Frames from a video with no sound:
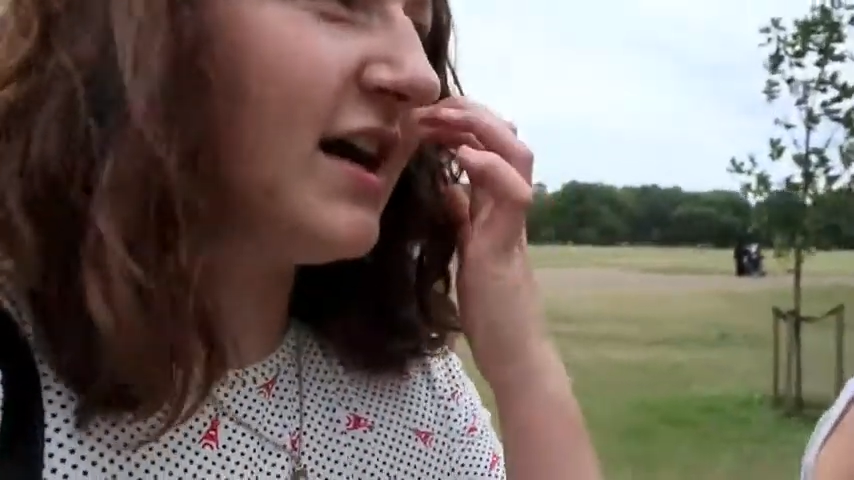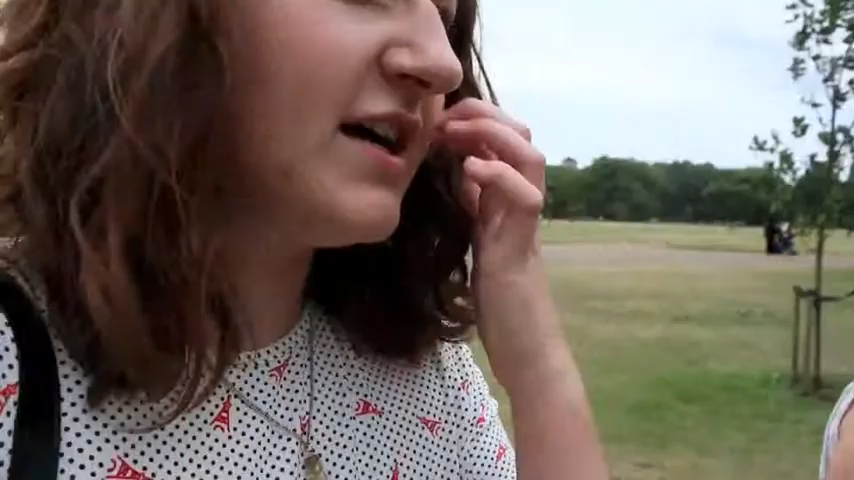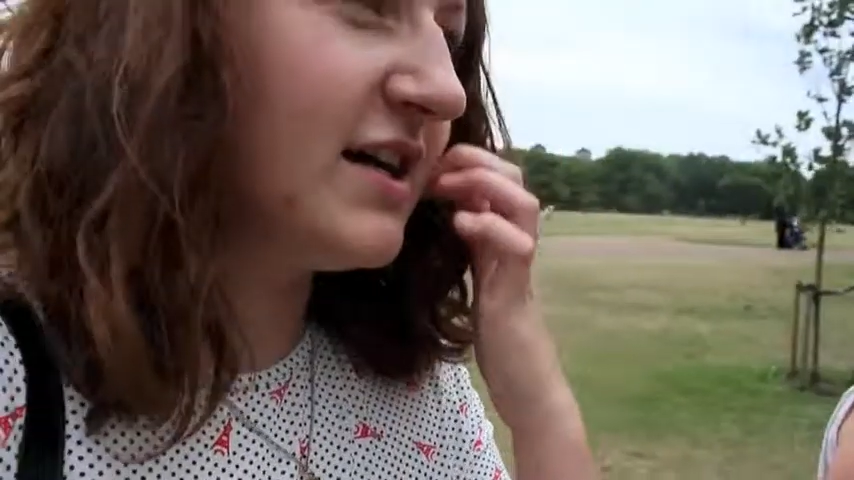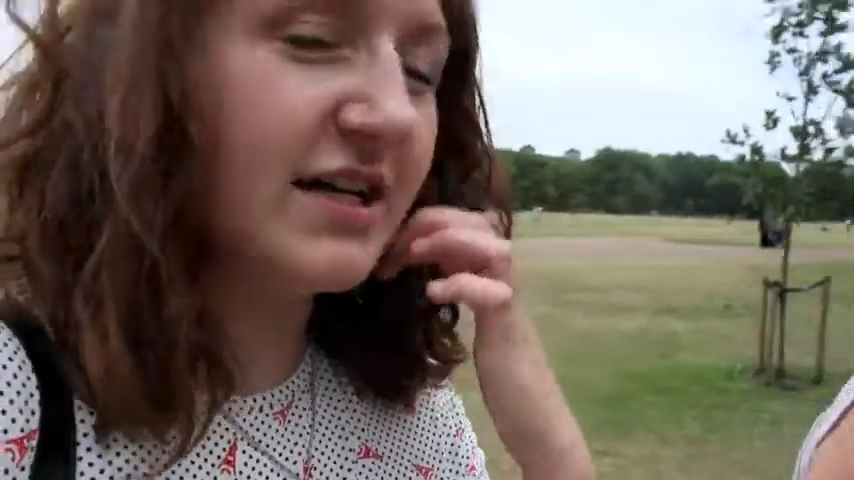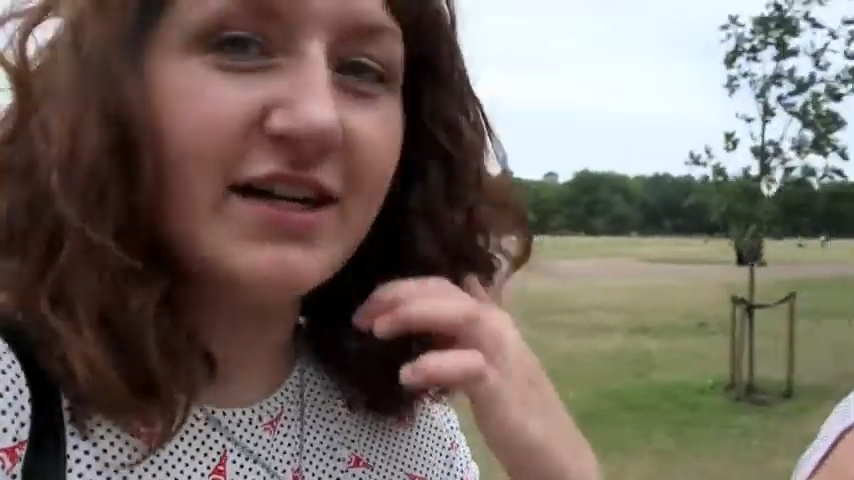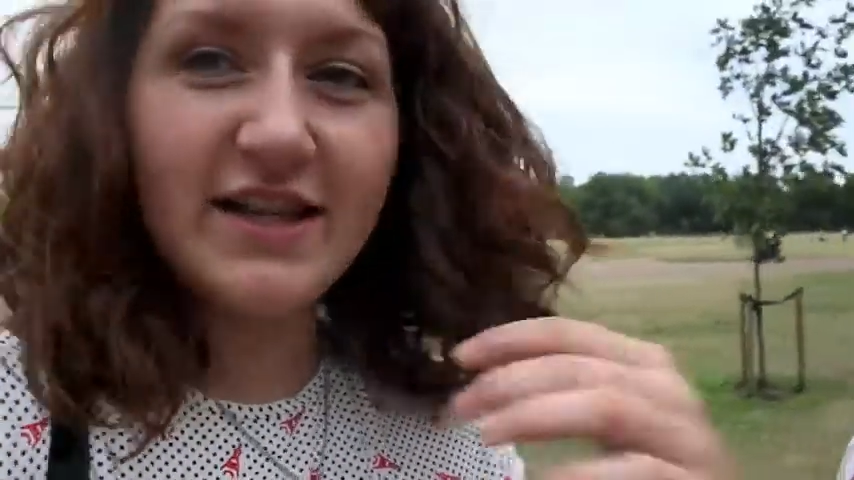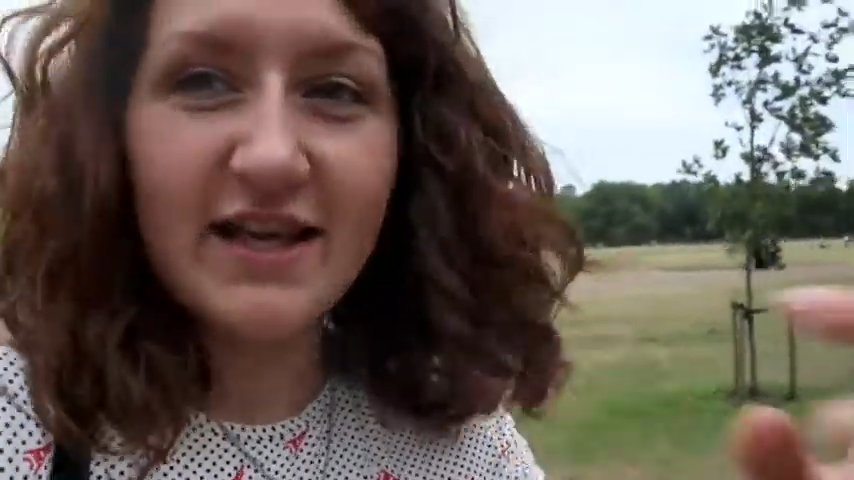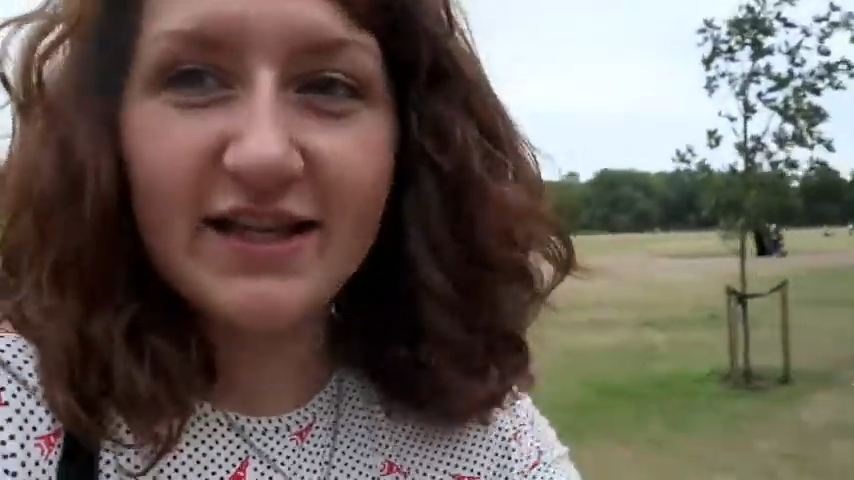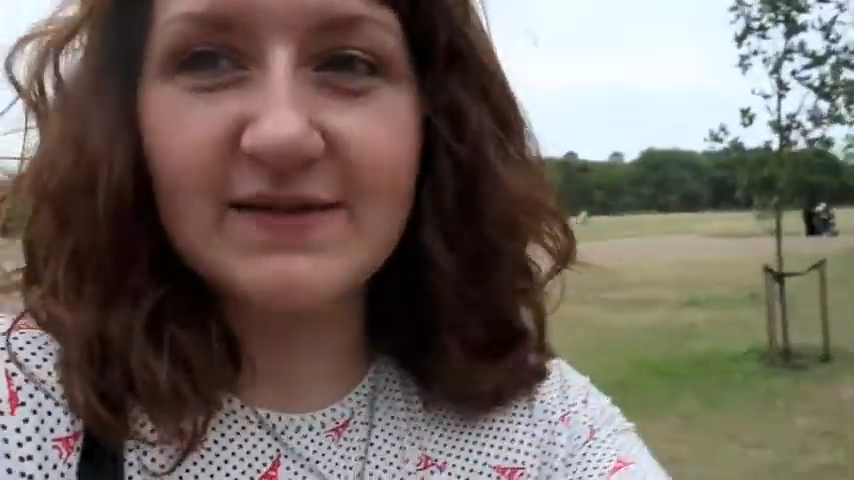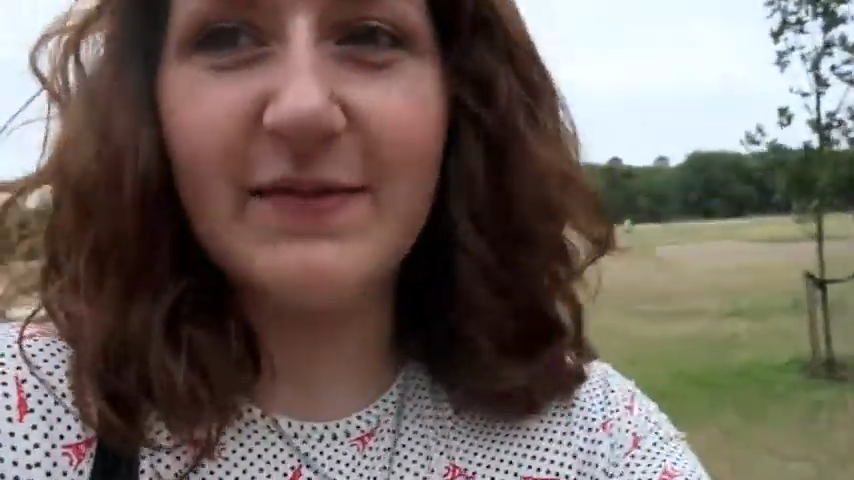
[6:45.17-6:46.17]
I
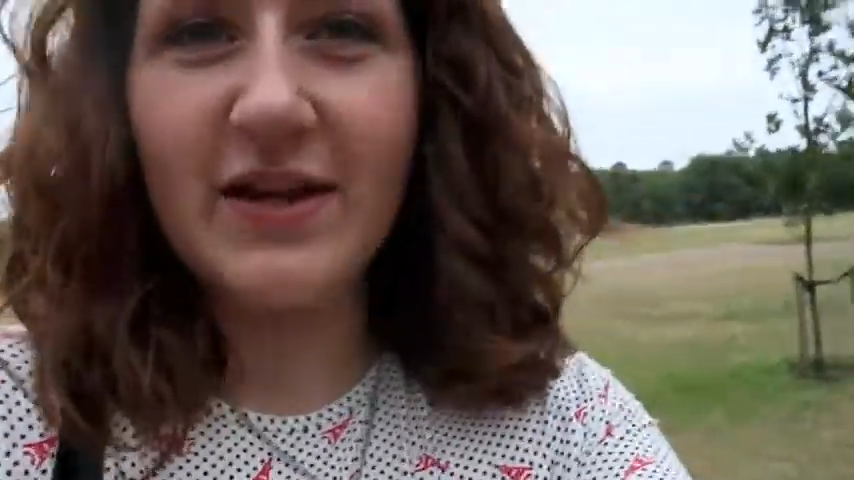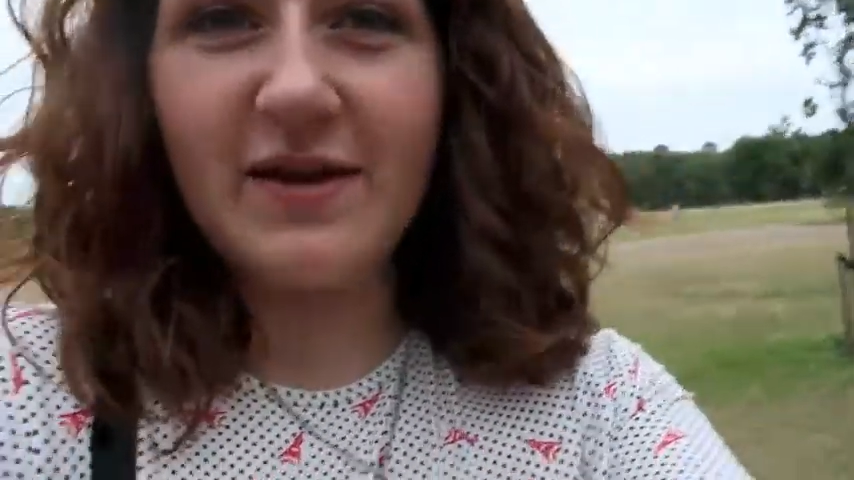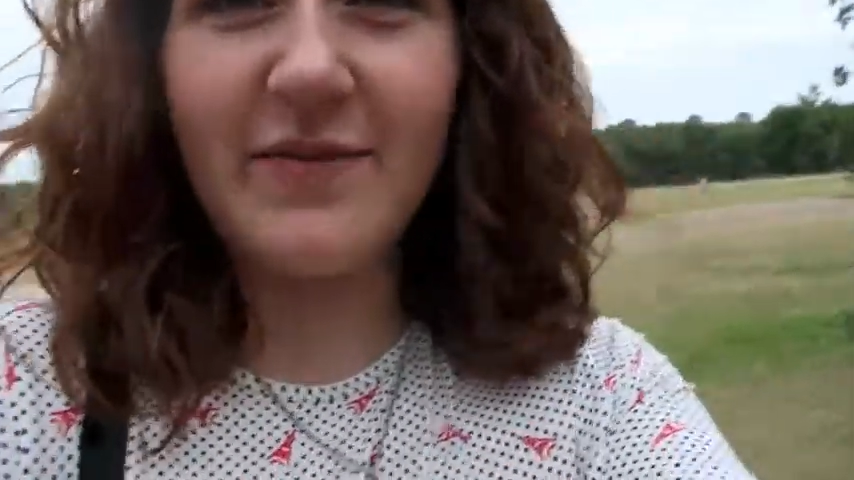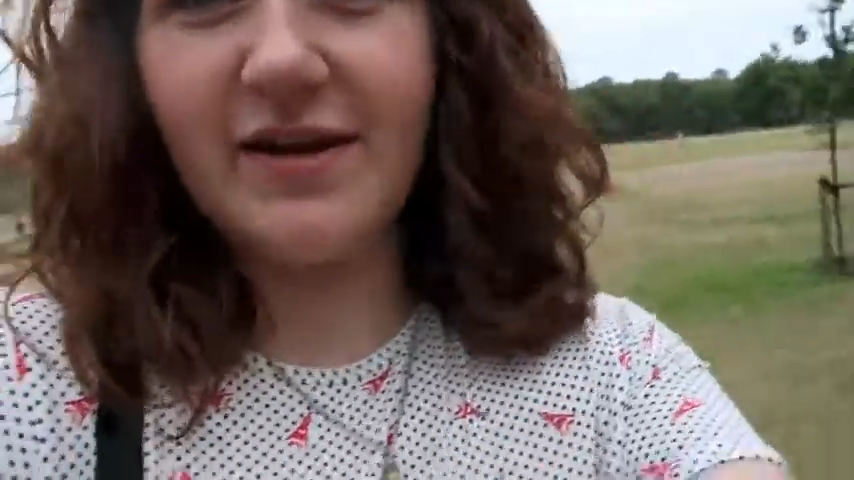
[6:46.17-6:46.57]
think that's about it.